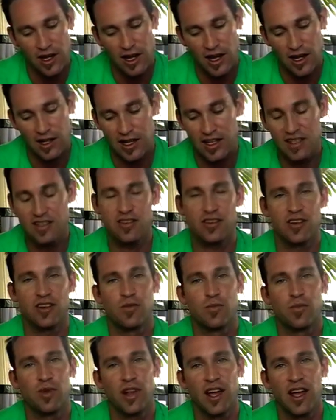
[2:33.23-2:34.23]
unless I
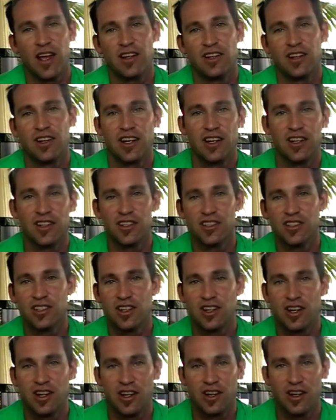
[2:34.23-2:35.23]
could play it in English,